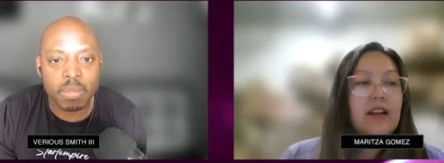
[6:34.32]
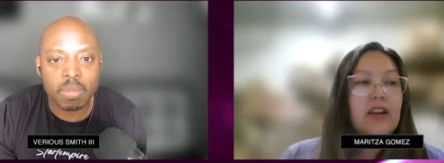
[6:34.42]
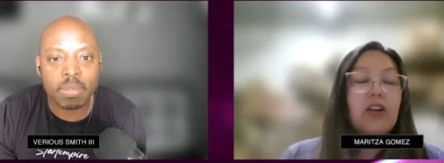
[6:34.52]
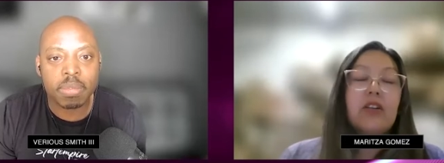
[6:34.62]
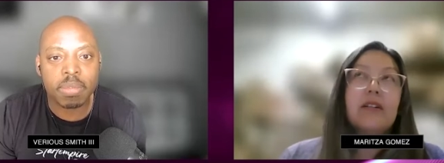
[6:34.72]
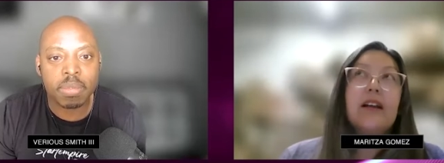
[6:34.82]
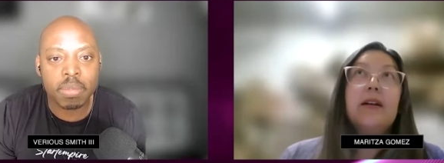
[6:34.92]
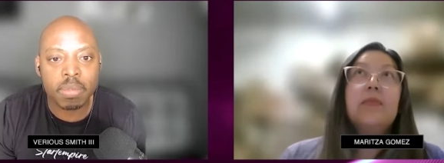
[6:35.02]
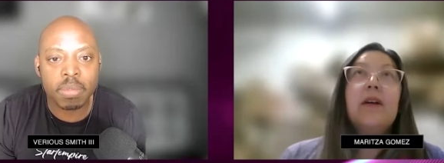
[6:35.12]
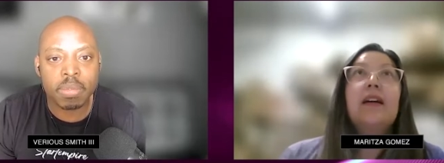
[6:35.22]
Speaker 1: you're
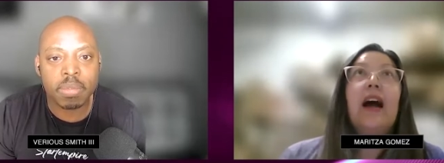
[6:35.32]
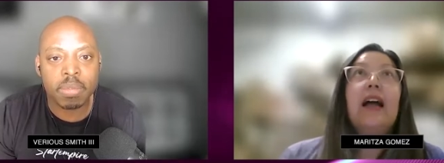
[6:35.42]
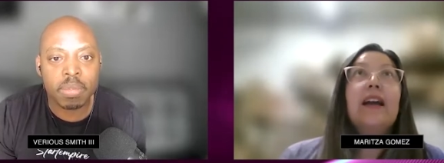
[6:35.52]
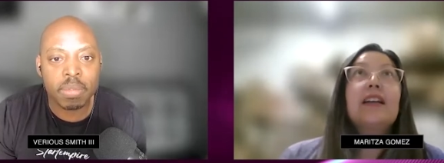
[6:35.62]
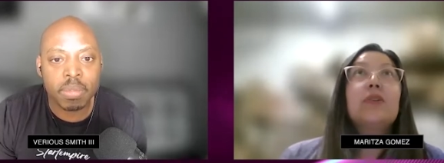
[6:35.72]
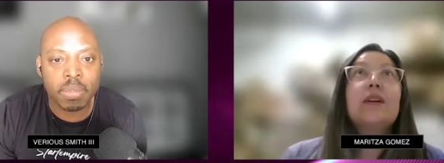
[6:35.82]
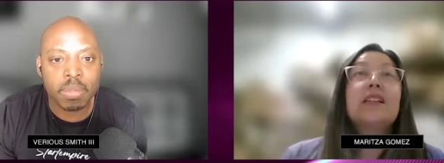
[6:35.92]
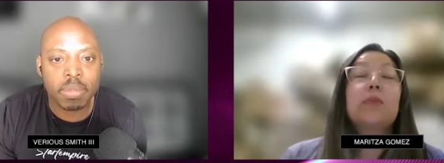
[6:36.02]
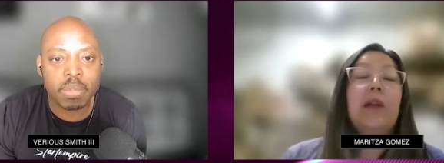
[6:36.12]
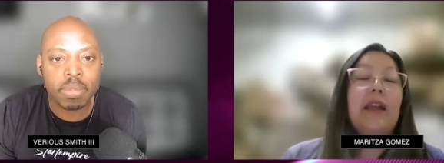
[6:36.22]
um, i like to
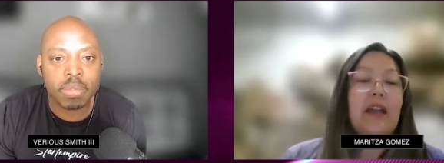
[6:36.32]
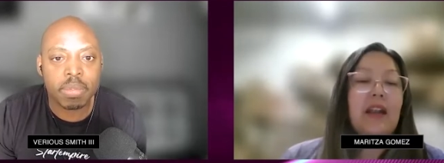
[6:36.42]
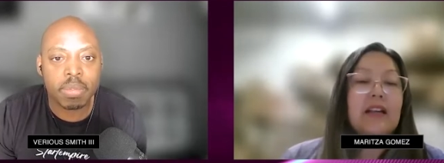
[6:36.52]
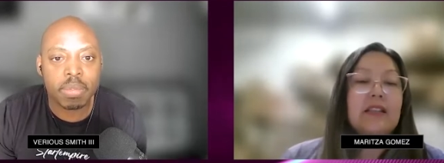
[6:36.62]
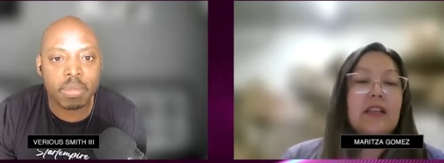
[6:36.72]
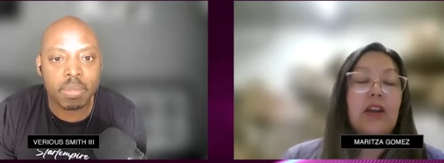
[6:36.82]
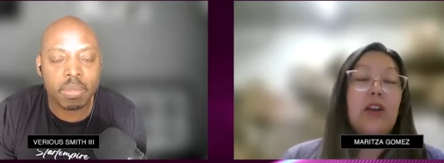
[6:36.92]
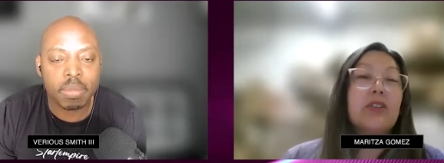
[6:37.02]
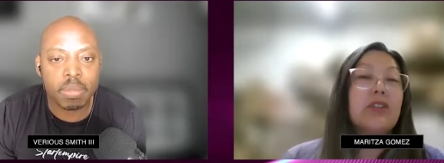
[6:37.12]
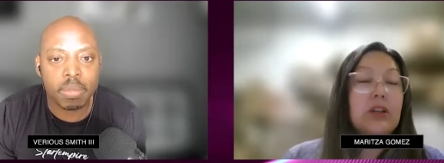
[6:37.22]
explain it as
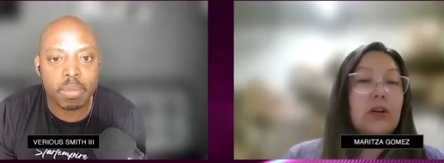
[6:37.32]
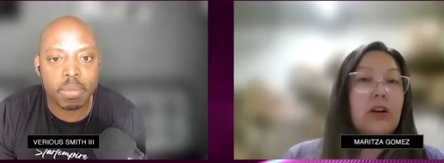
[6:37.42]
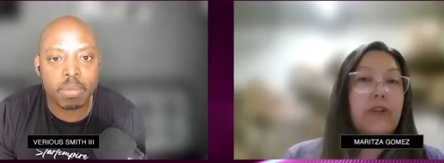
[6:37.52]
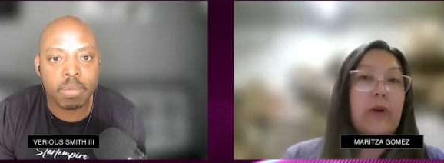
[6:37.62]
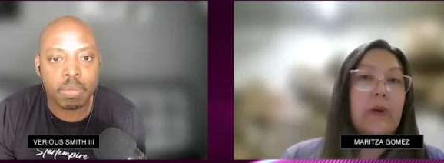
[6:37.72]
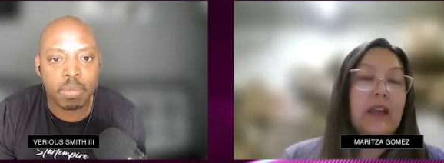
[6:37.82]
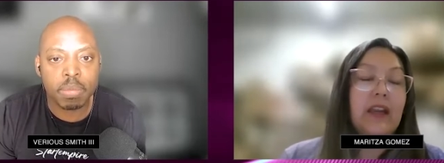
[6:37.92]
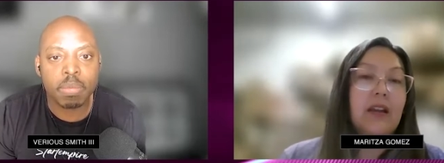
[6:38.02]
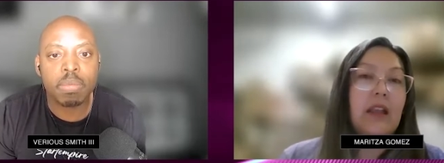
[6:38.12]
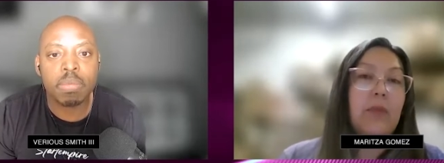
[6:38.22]
you're still
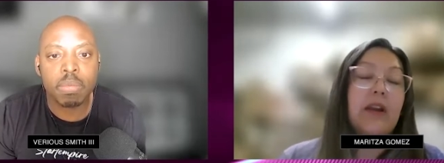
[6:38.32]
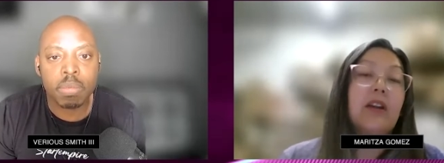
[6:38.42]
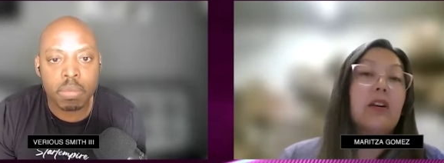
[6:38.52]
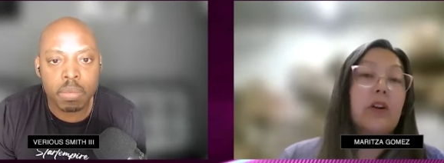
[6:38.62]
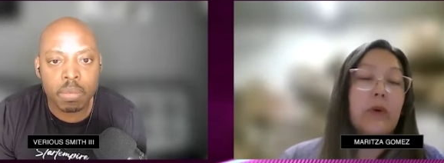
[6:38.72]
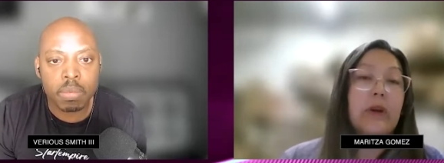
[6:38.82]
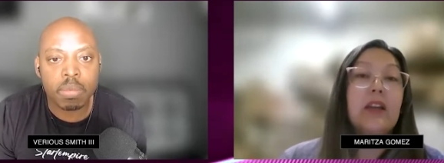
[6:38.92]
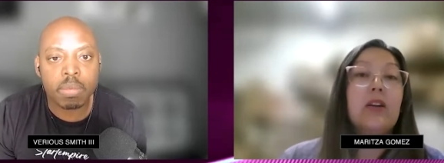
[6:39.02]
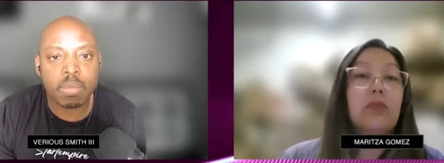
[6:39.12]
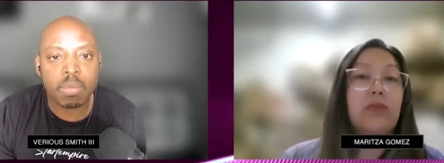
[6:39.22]
growing but you're
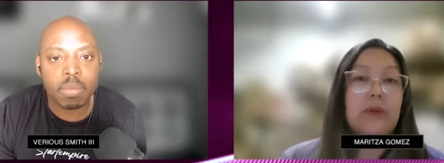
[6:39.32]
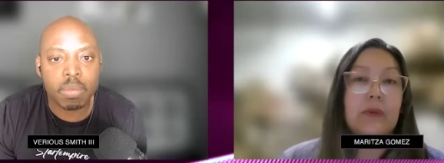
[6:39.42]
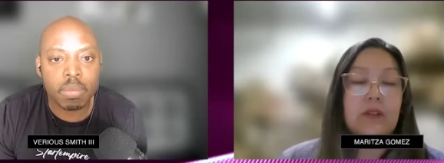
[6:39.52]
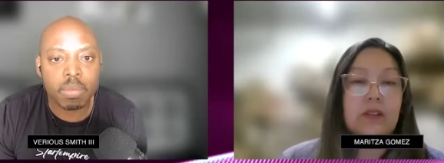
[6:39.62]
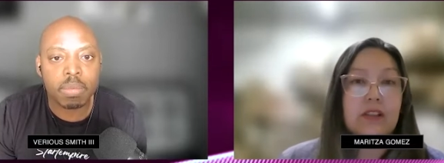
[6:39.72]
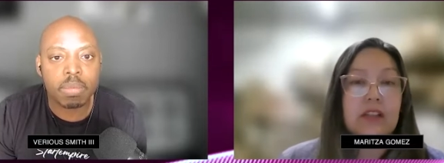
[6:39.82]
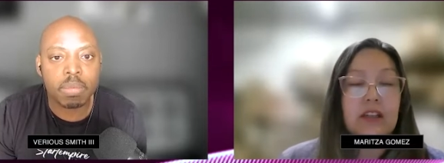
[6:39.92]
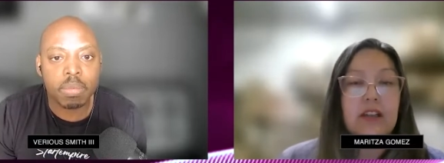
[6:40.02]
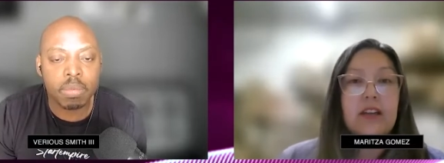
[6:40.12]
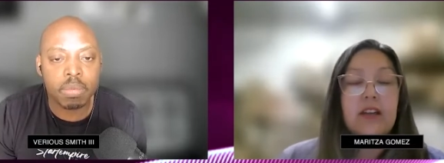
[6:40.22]
growing your roots
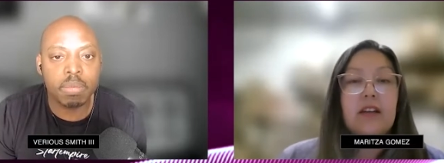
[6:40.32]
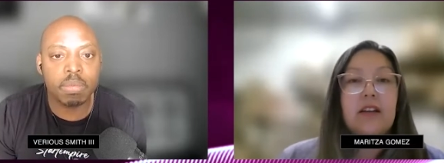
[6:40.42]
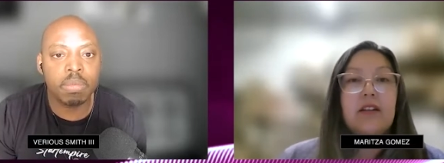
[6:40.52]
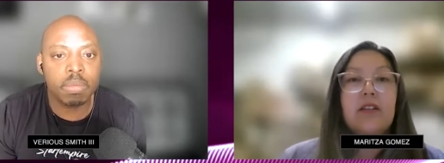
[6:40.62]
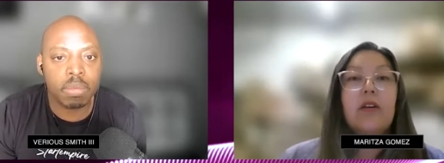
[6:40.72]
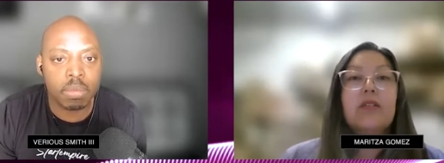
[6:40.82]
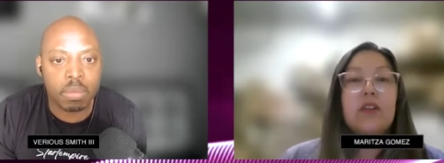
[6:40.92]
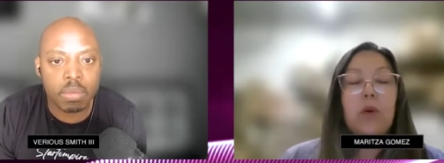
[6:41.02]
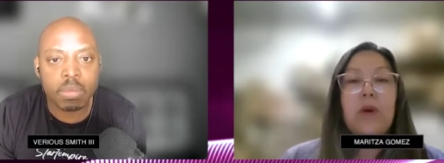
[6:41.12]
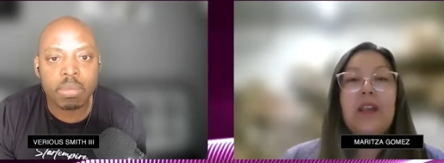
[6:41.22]
mm-hmm.
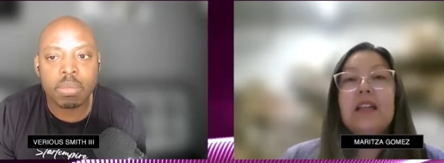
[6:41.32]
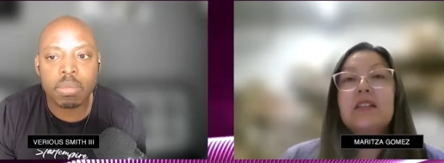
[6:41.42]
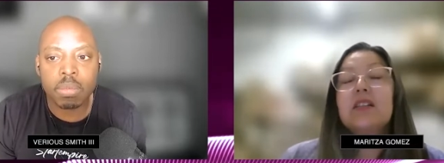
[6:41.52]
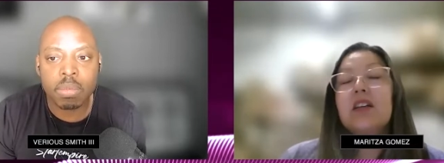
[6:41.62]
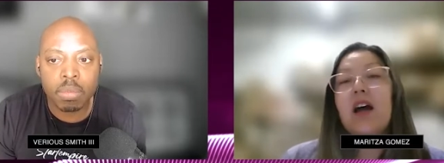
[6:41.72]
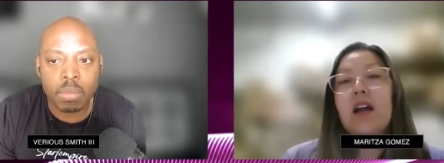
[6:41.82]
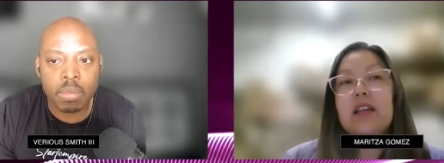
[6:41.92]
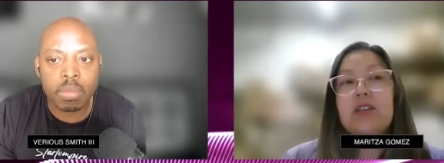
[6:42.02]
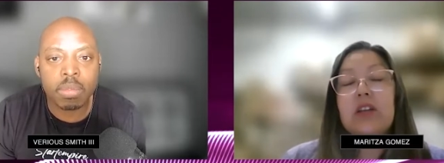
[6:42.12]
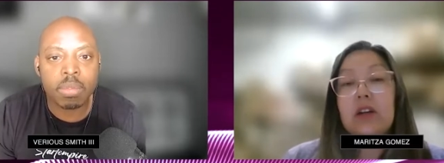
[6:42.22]
so when it's time
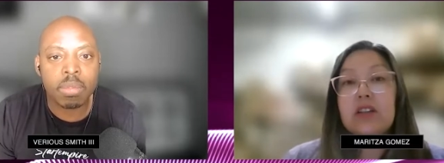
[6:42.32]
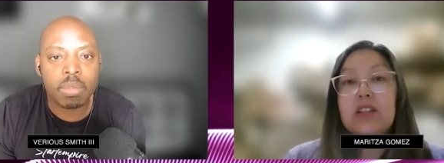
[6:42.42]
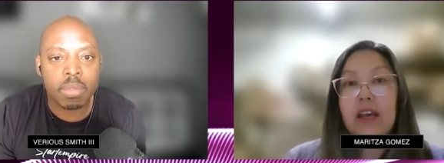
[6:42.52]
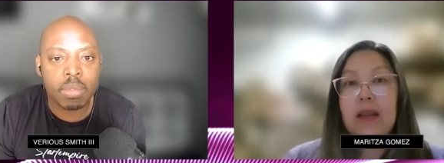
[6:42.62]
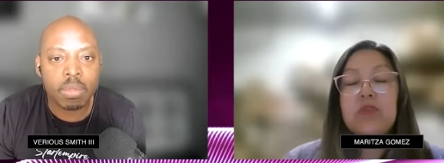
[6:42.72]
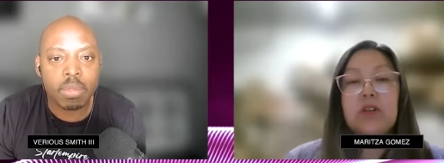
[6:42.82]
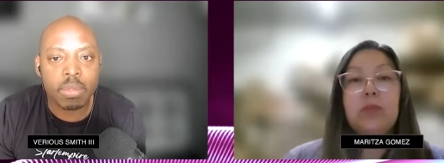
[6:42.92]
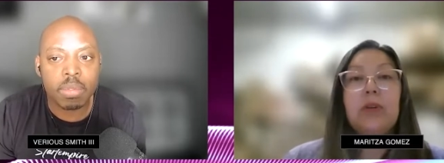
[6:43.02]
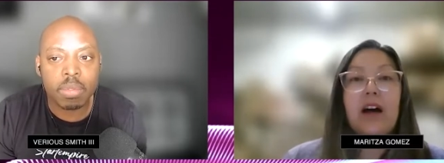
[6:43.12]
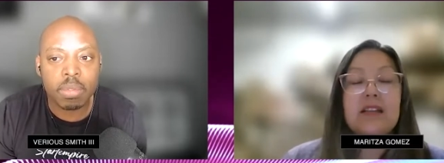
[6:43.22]
it's your time to
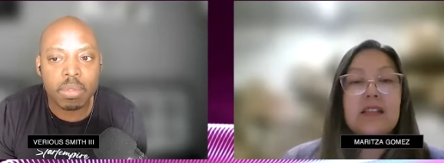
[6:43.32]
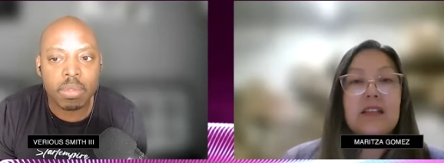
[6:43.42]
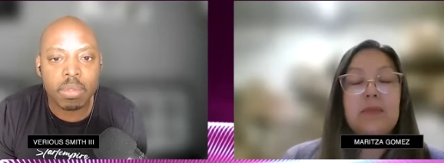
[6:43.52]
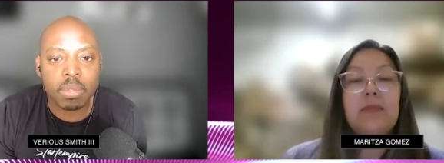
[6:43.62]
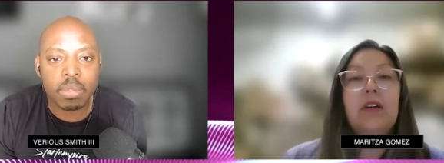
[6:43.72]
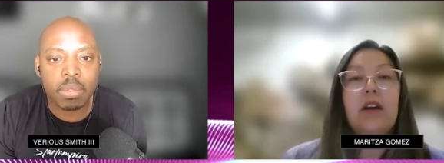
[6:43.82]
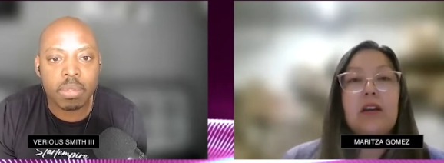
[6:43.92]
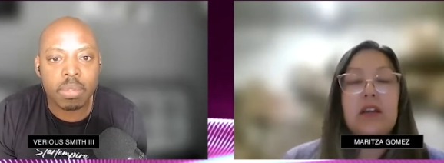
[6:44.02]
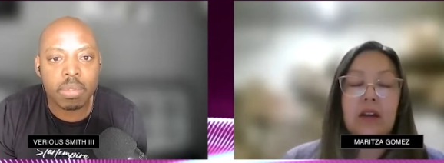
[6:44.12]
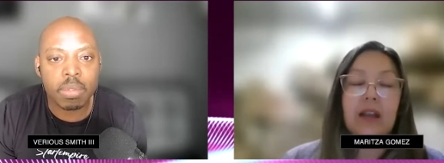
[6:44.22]
blossom
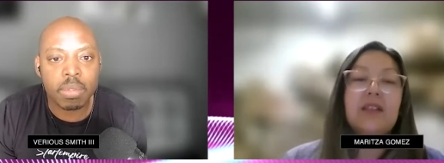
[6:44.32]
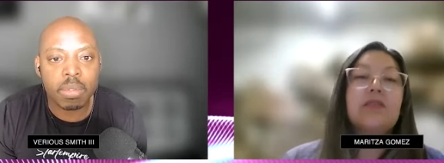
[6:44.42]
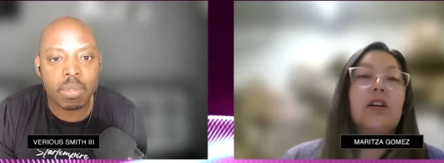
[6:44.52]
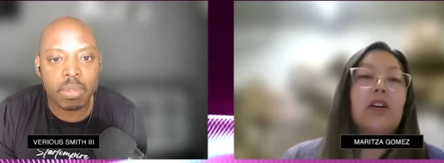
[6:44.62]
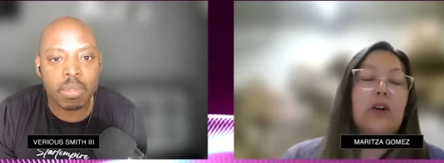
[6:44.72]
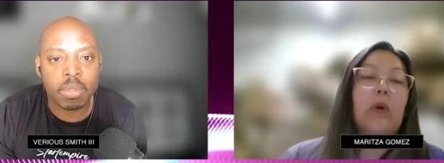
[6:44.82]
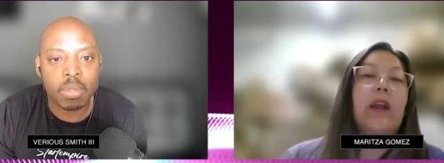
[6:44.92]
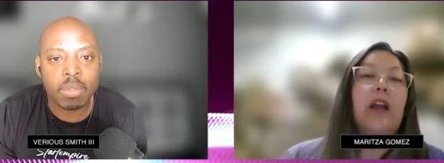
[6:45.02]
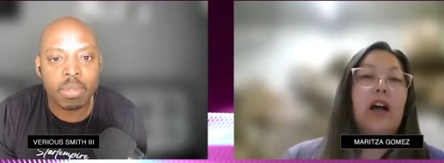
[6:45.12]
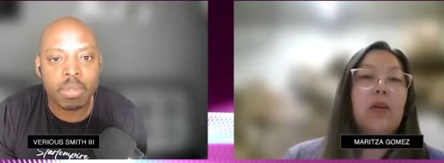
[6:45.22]
you're going to start
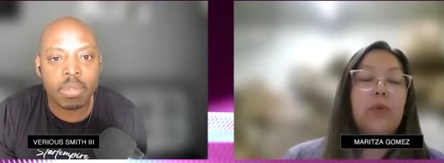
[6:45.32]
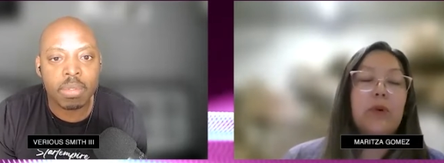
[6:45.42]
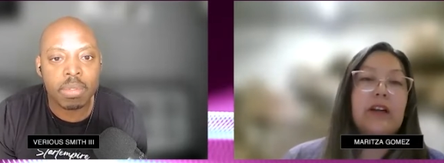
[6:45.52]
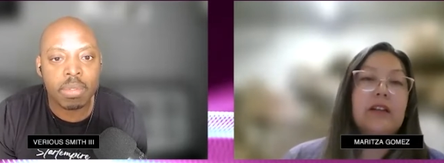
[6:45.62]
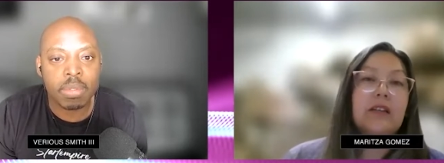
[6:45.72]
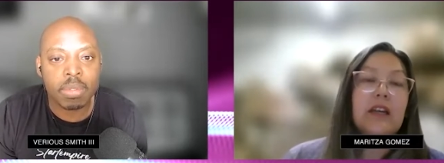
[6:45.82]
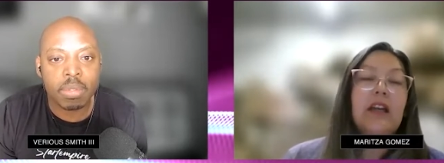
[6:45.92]
growing upwards